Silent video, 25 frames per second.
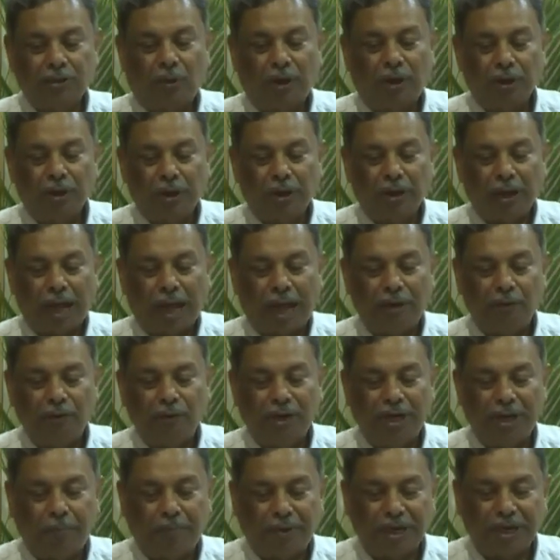So what,
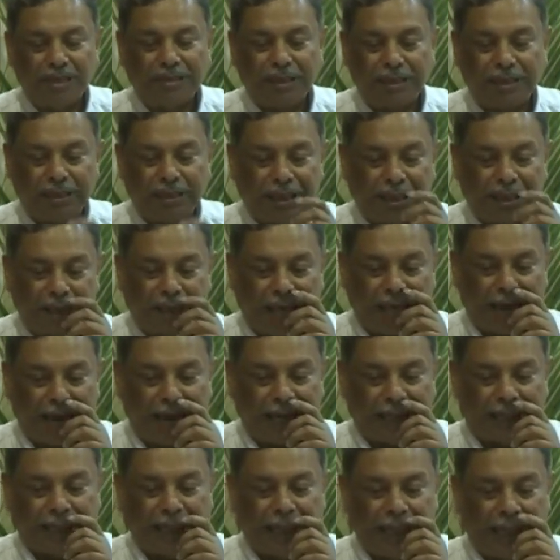and we represent
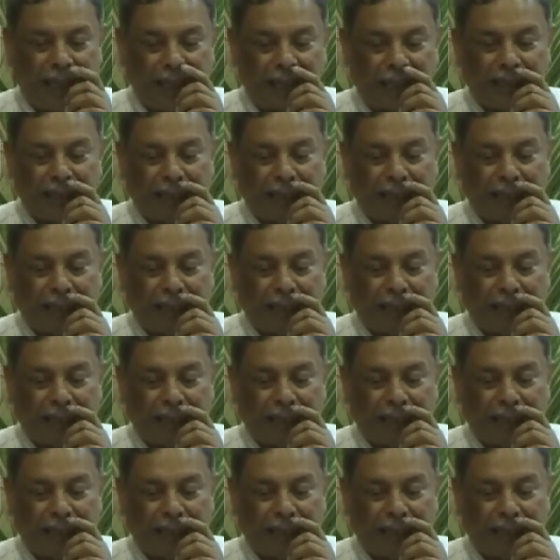it that